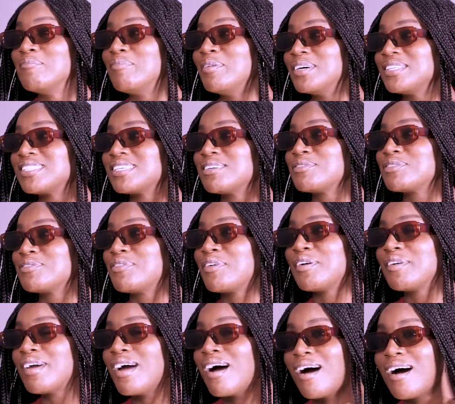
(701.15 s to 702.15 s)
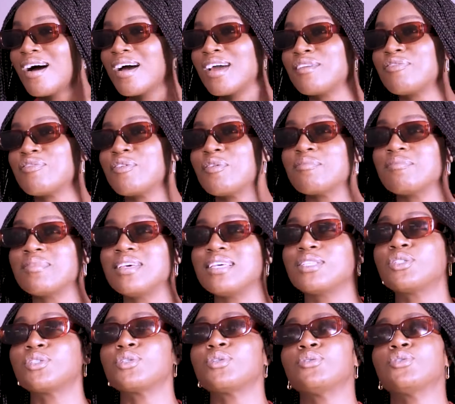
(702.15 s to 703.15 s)
But it was very hard for
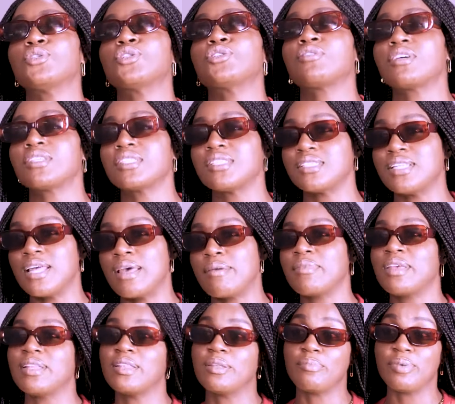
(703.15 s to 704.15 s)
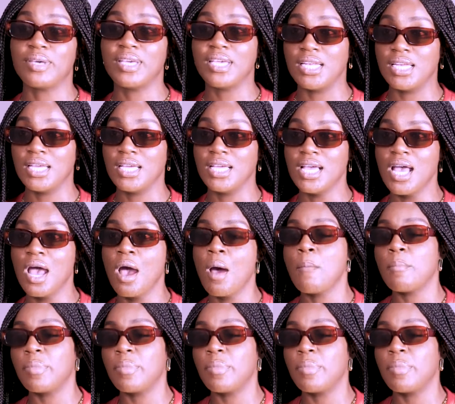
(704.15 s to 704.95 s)
me to trust them in the beginning.